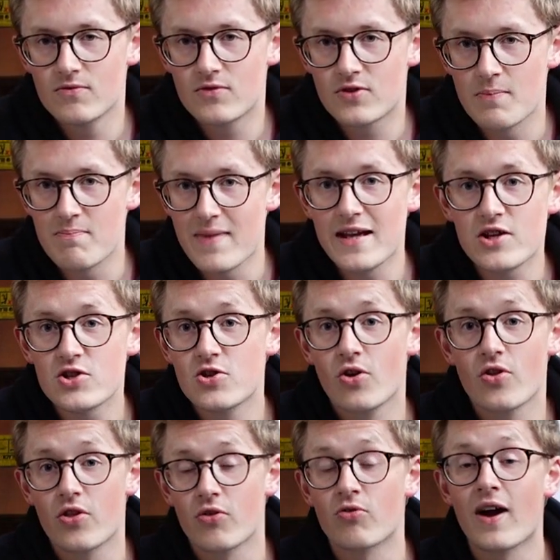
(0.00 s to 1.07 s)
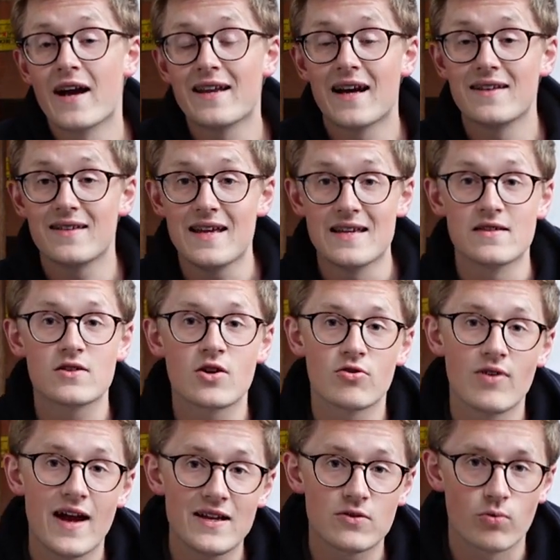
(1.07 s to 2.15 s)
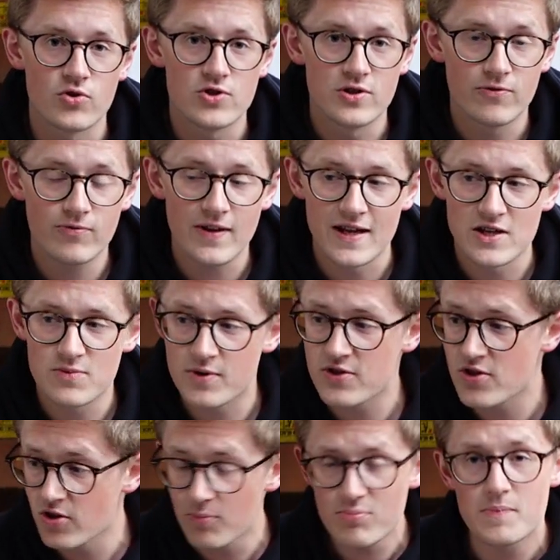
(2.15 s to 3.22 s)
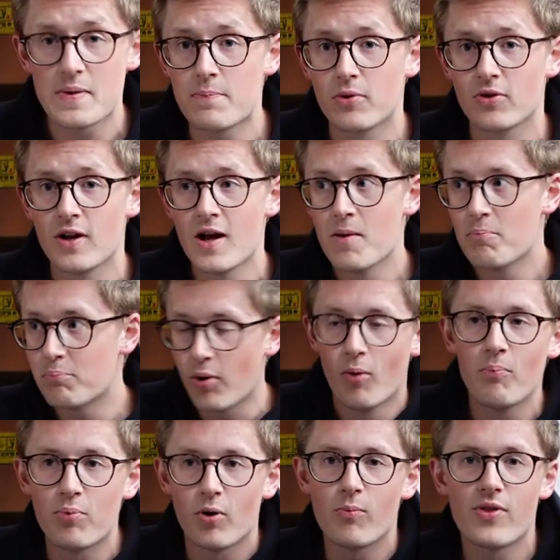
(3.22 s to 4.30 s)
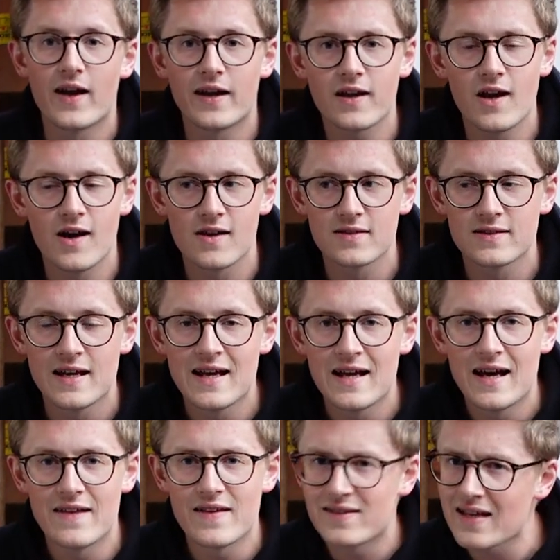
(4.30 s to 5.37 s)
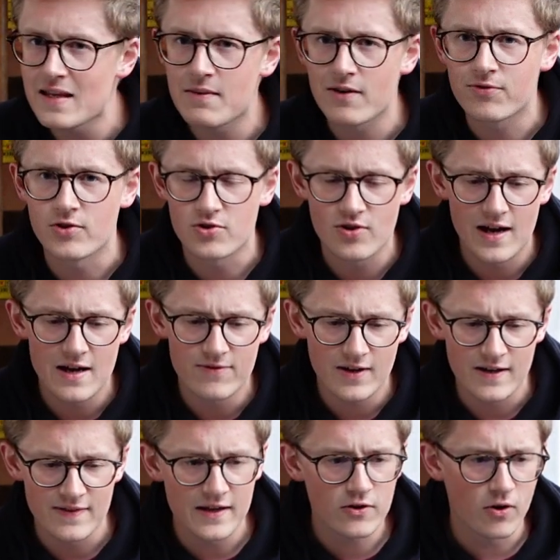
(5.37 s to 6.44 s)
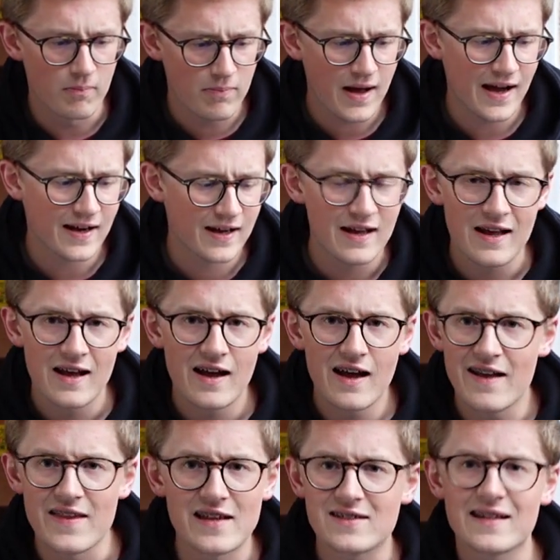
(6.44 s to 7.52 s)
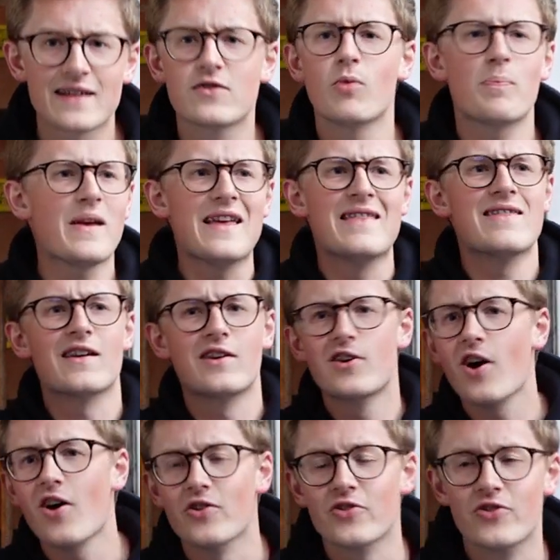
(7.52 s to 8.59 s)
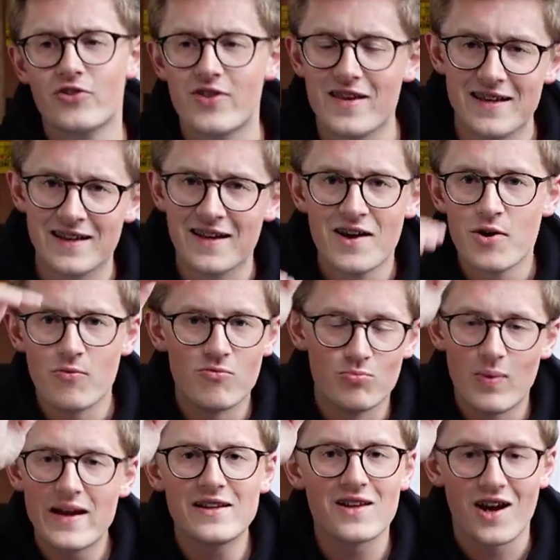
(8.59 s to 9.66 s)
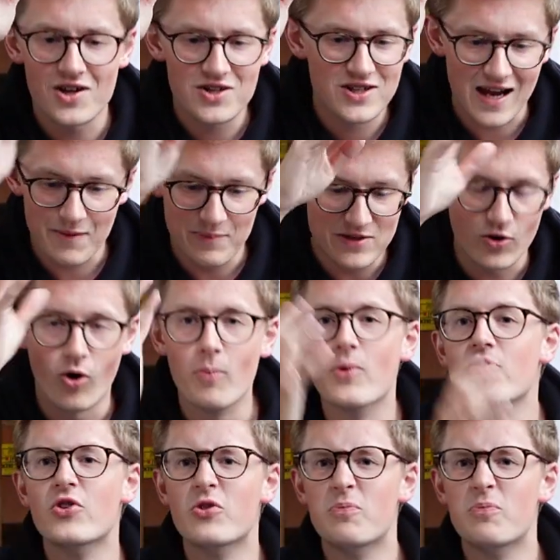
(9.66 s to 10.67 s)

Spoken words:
to make sure that the ride height is correct once you've finished, because a number of people pump up their cars and then take them out for a drive and they come back and they're sat up in the gods. The wheel arch gap is almost